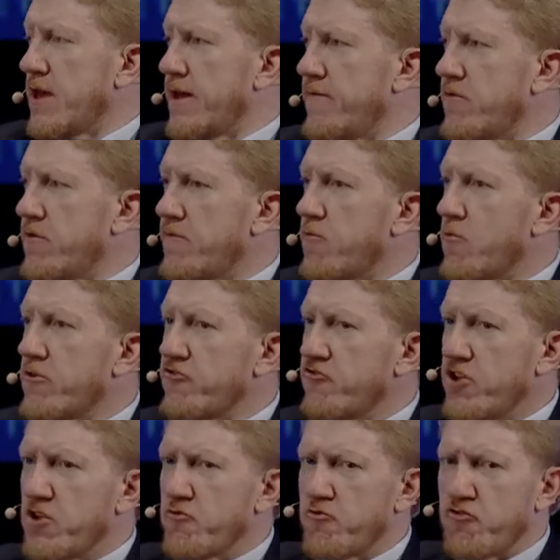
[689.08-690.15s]
have the foreign
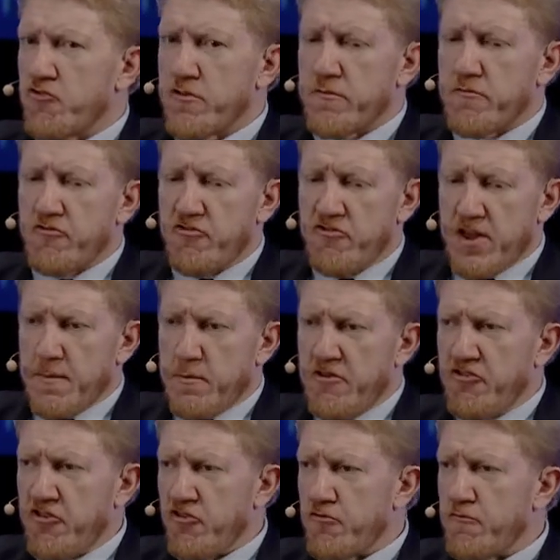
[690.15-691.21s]
exchange reserves, the
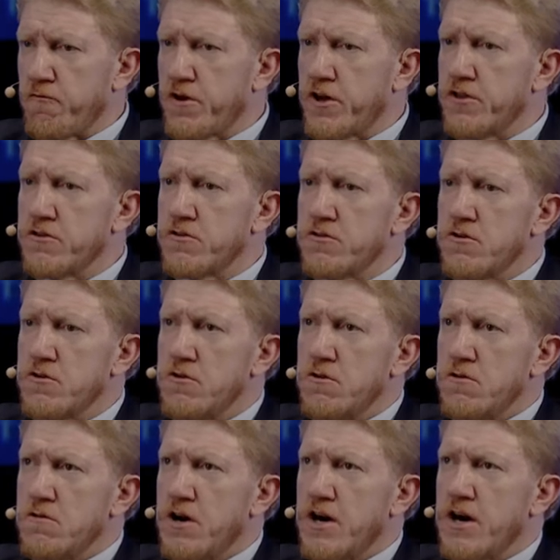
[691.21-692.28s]
stabilization fund,
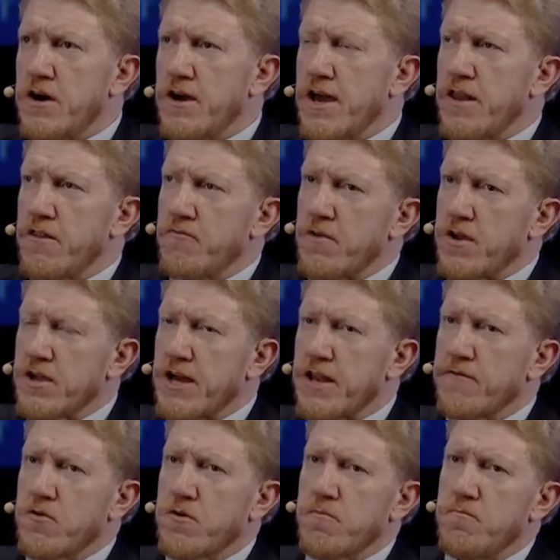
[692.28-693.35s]
and a kind
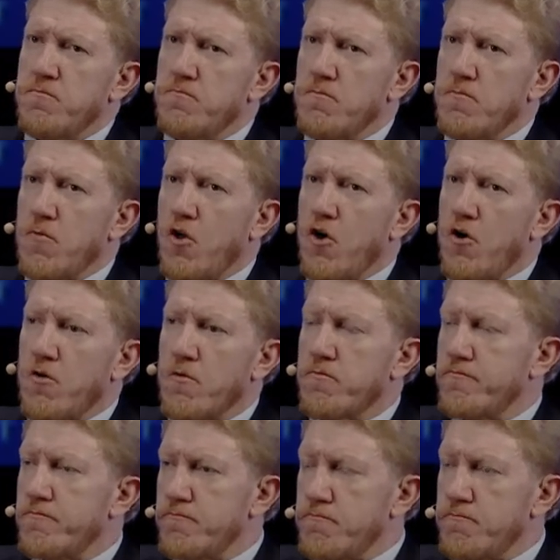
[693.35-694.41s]
of a long
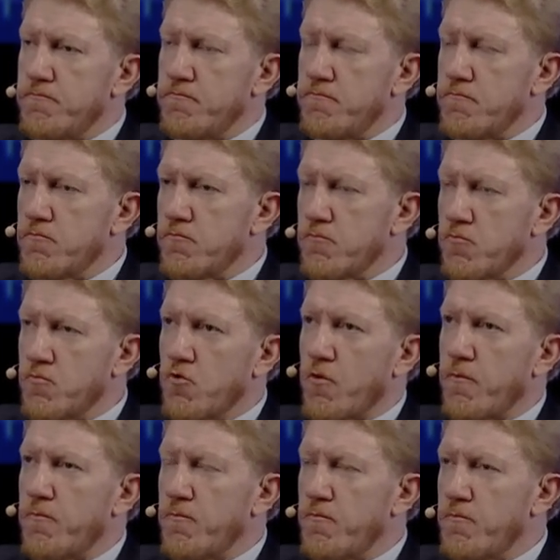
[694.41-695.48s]

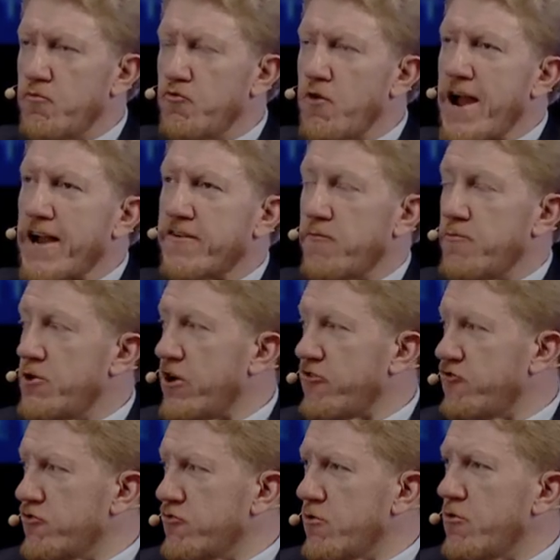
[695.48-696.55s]
track of
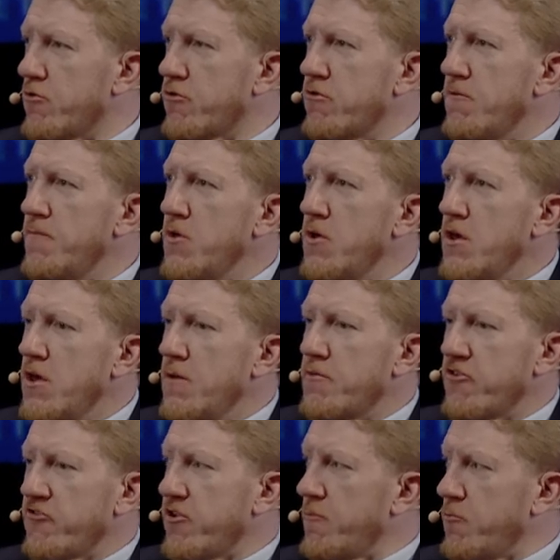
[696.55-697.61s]
production growth.
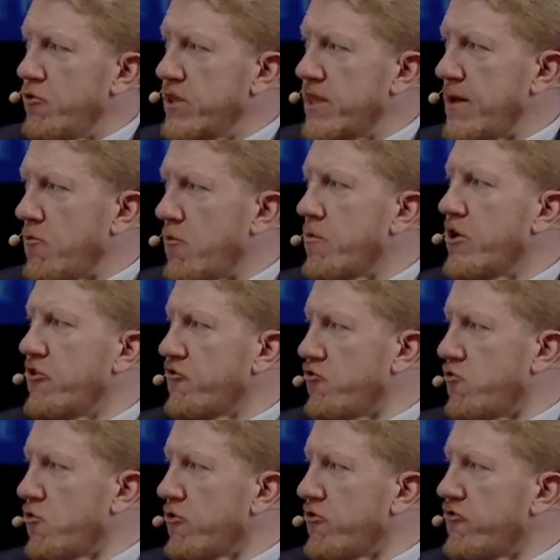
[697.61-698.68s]
But at some point, that will run its
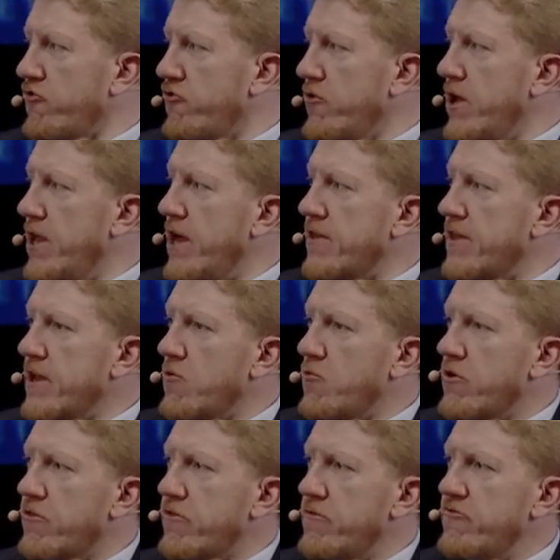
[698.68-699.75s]
course. And I think
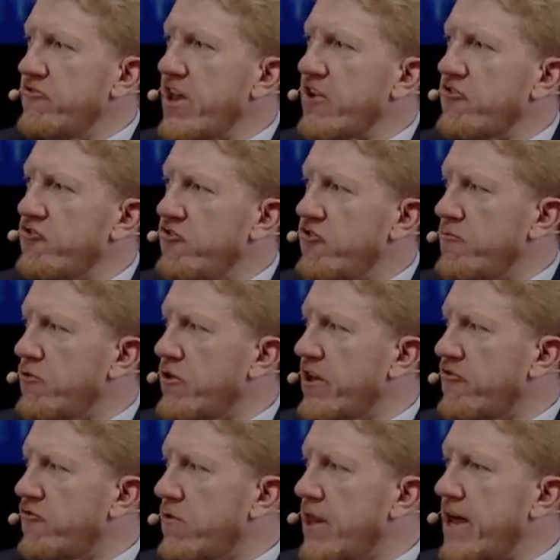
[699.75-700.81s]
with sanctions in
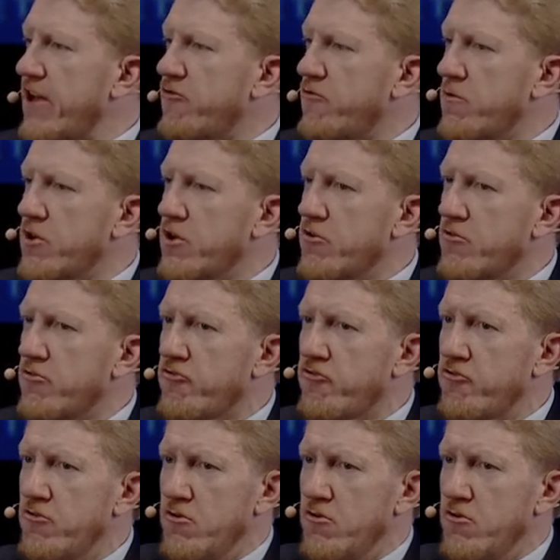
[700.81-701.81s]
place for the last few years,